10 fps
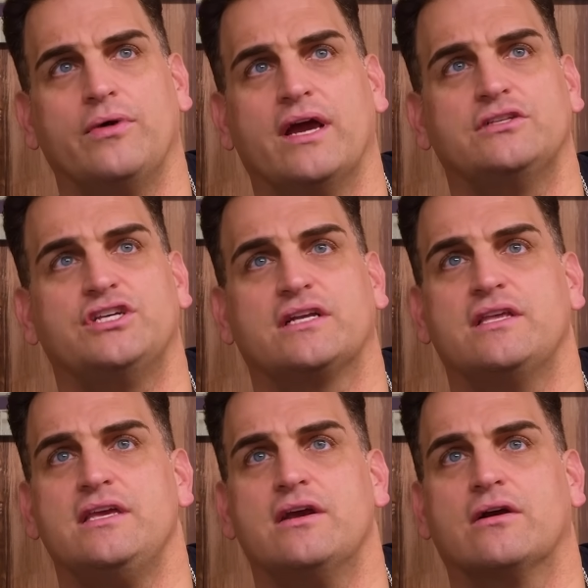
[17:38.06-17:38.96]
We got to check
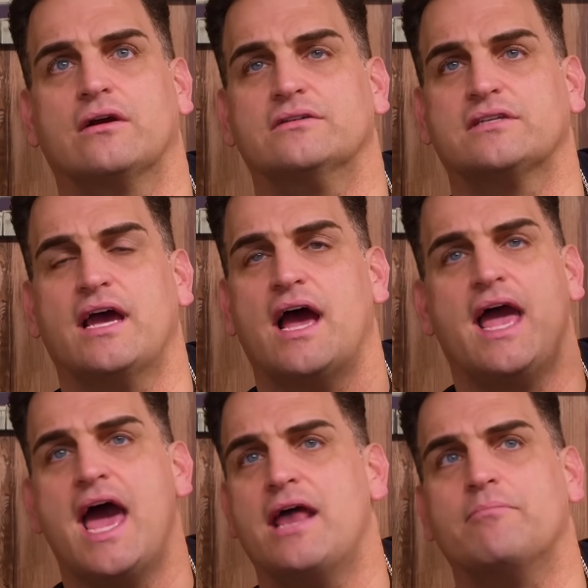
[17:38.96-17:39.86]
the year because I
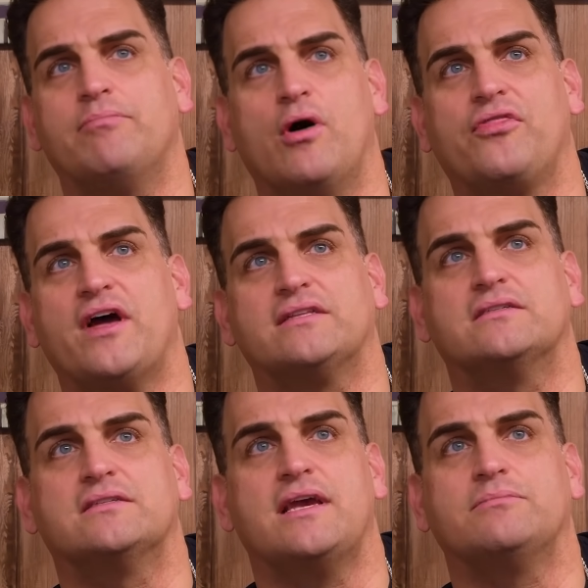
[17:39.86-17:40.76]
had them both at the
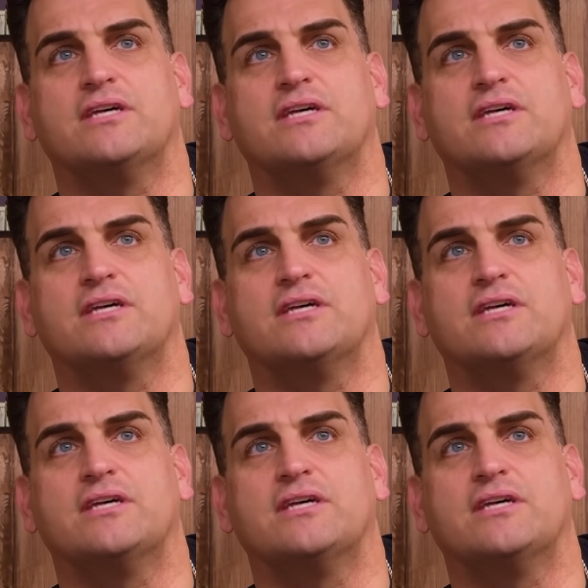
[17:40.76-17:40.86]
same